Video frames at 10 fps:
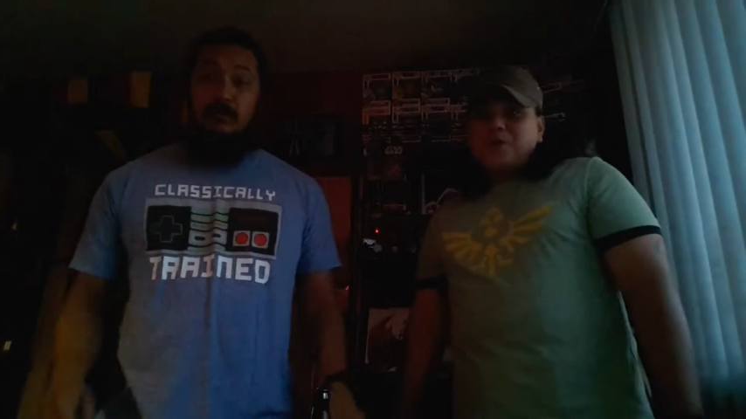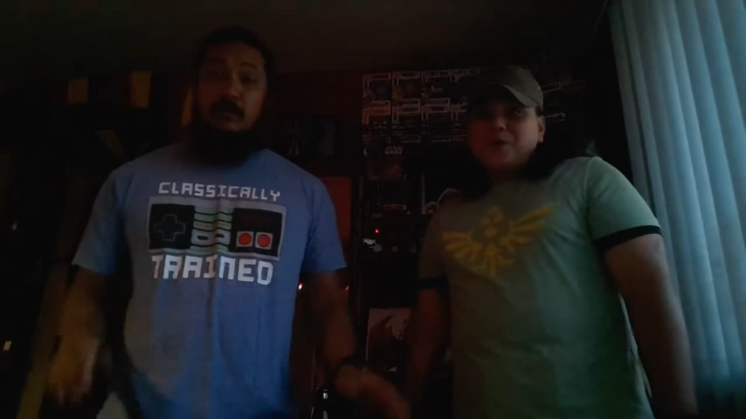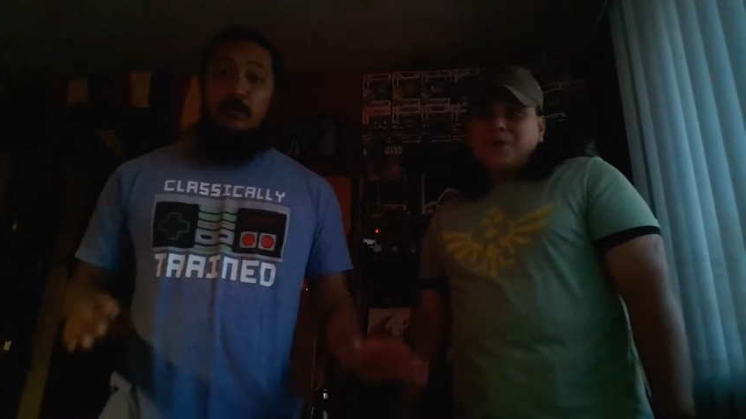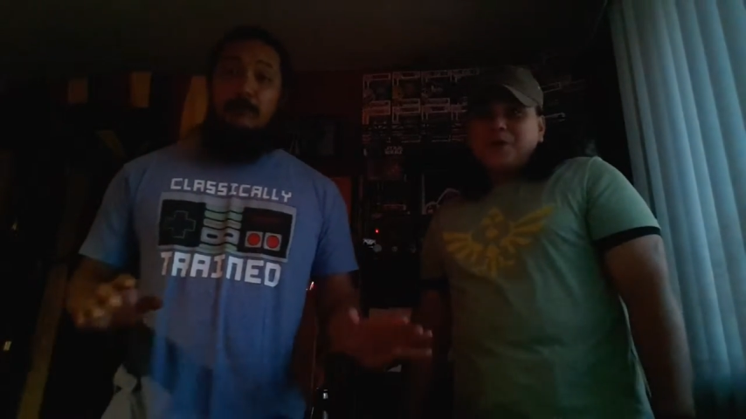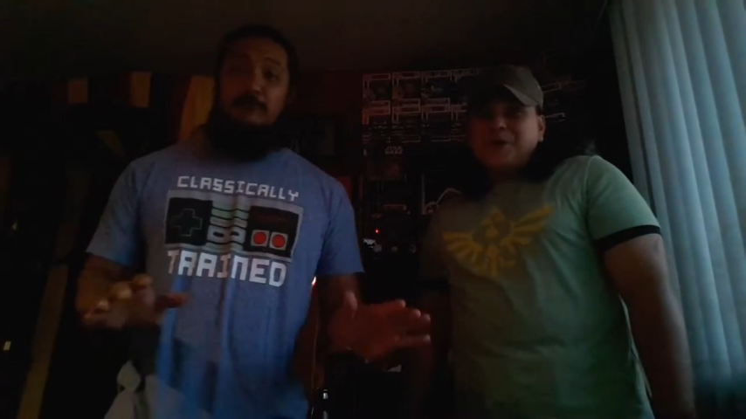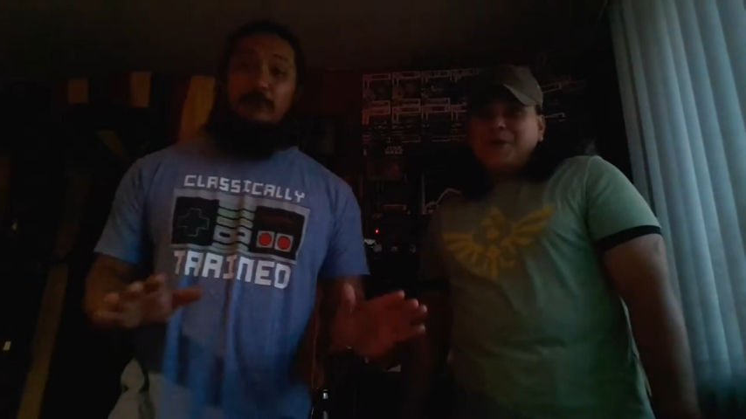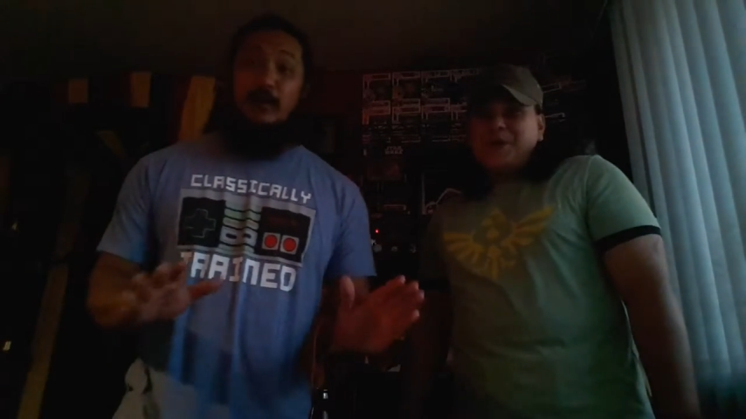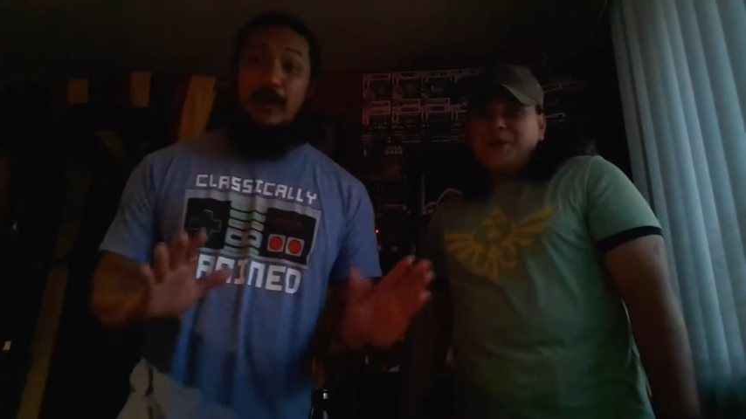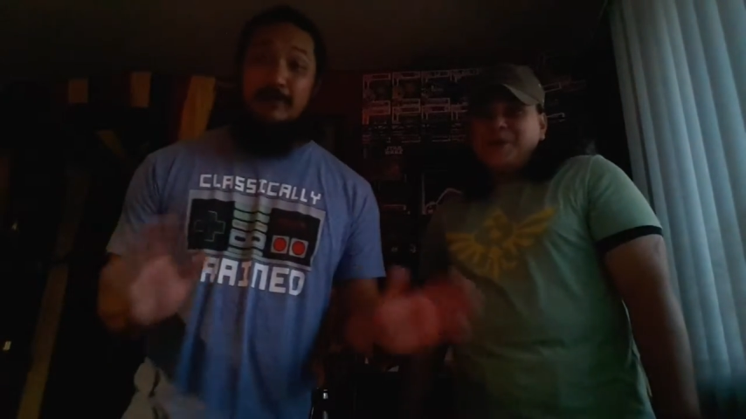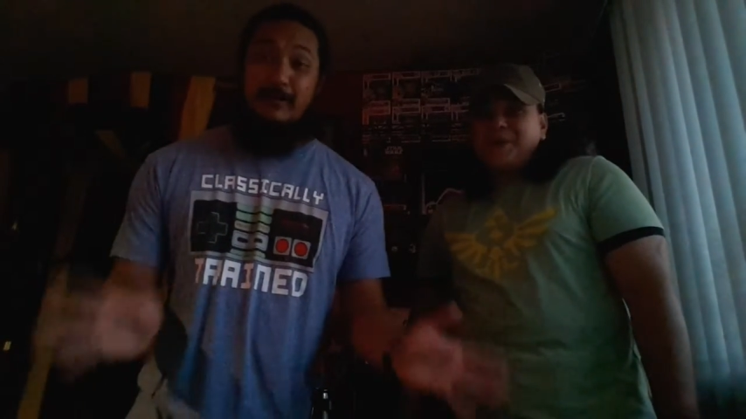Speaker 1: for
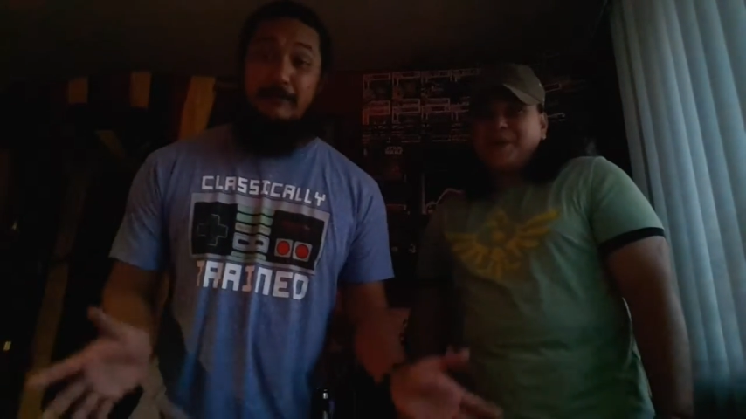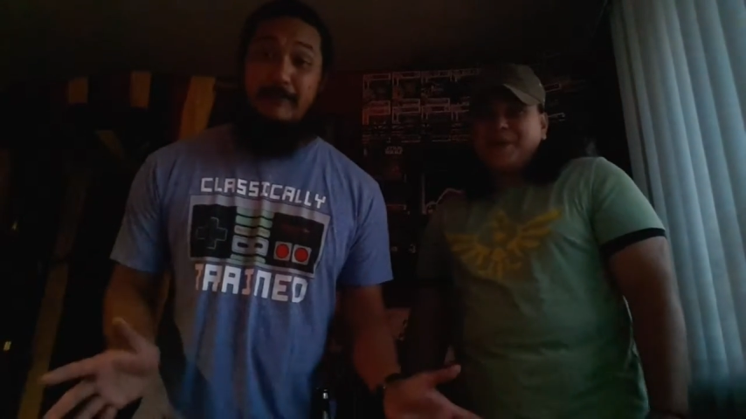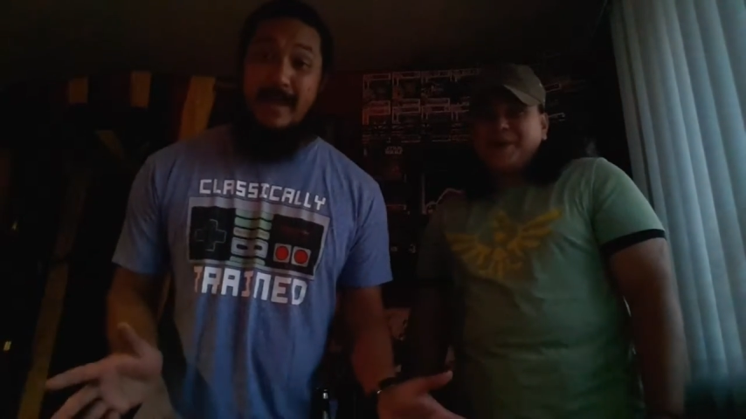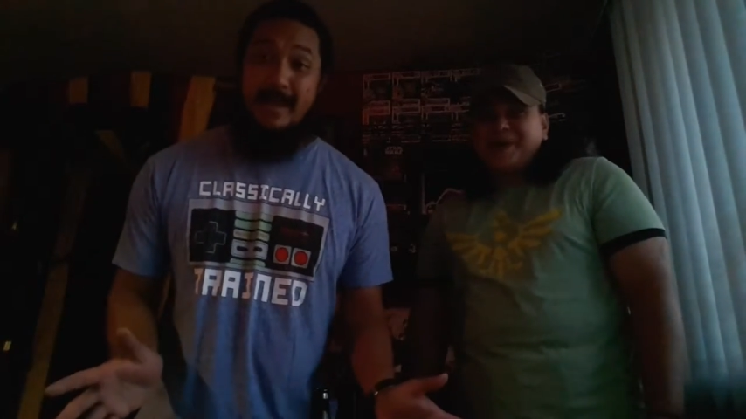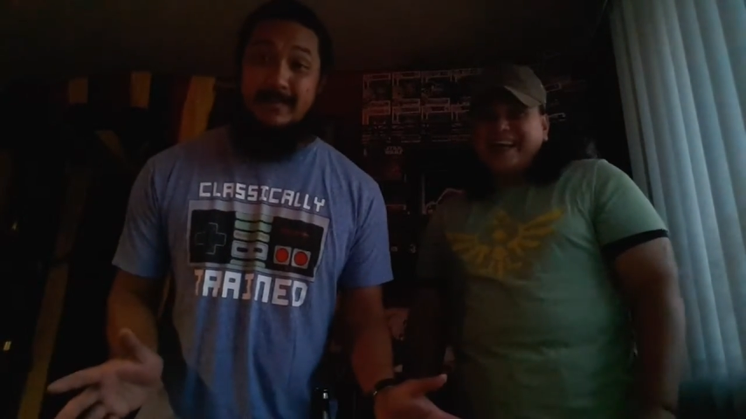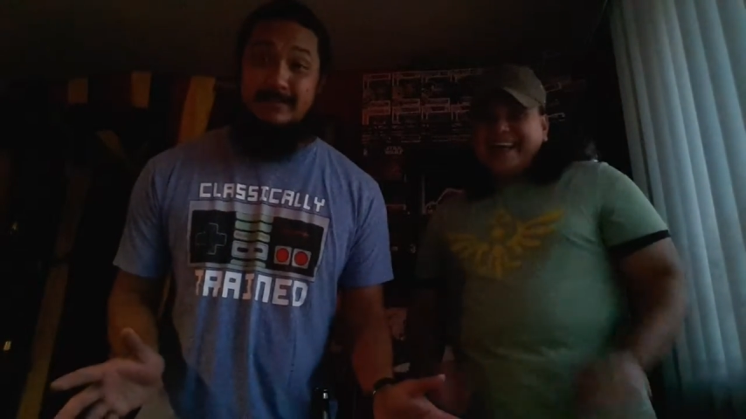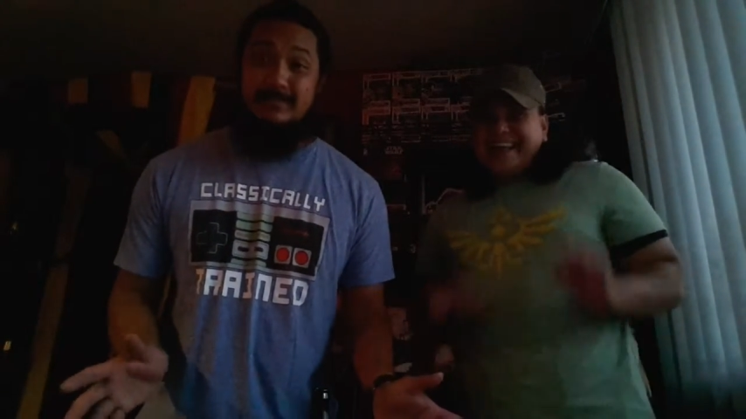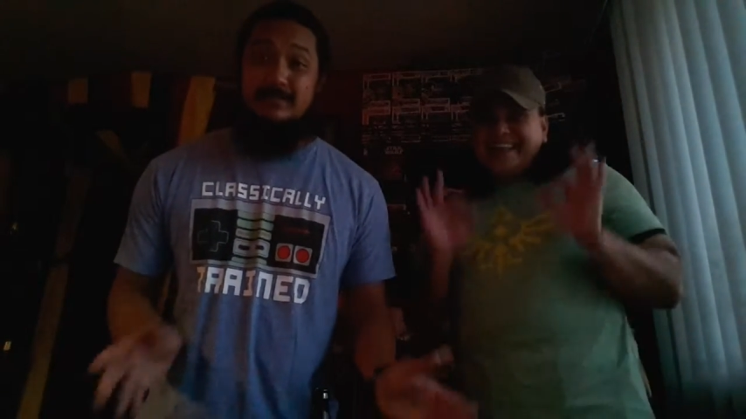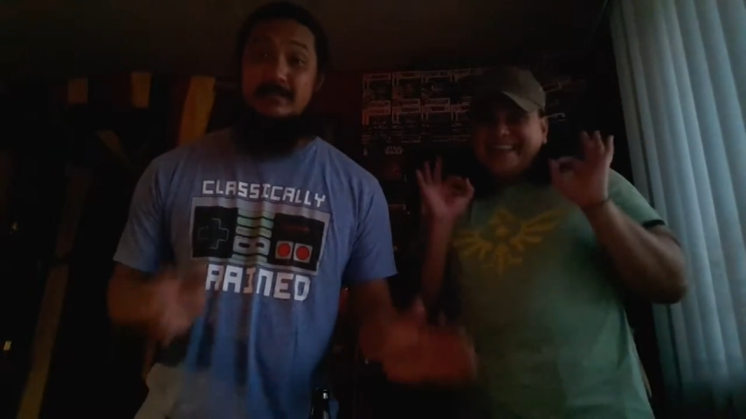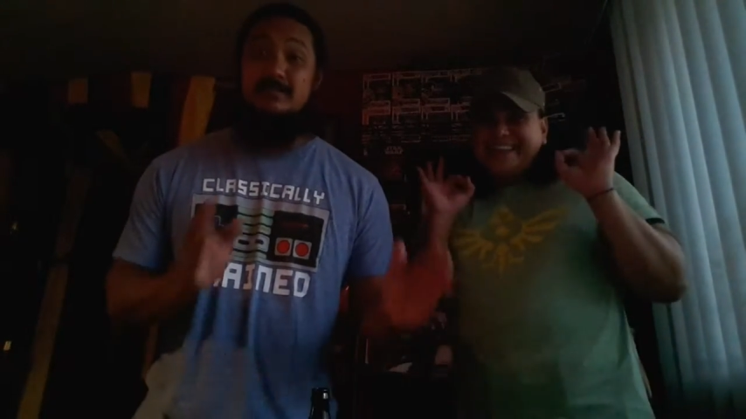all of our fans,